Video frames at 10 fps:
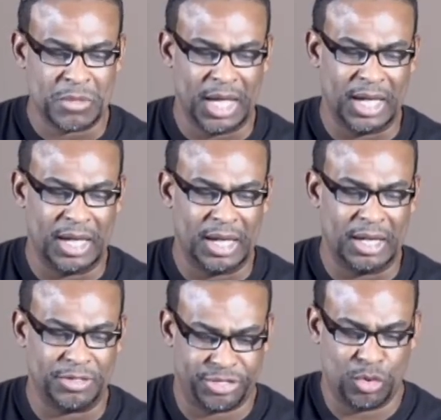
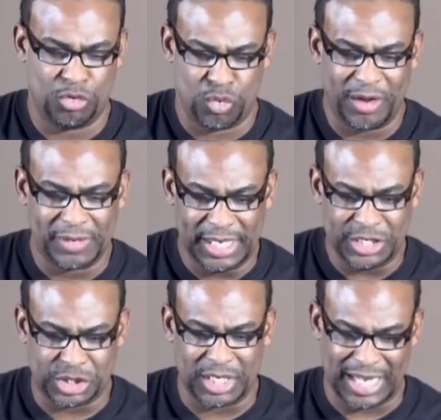through a
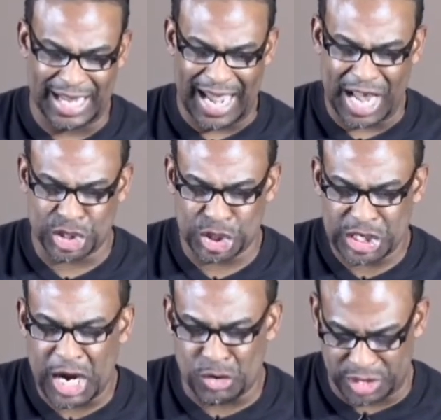revelation and I
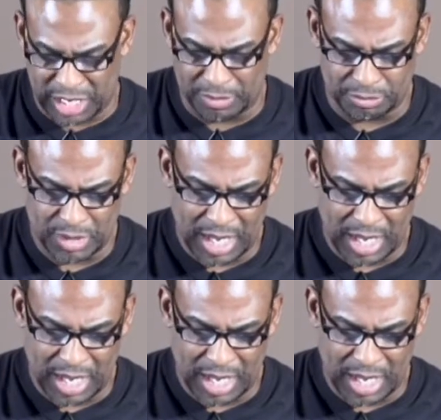share them.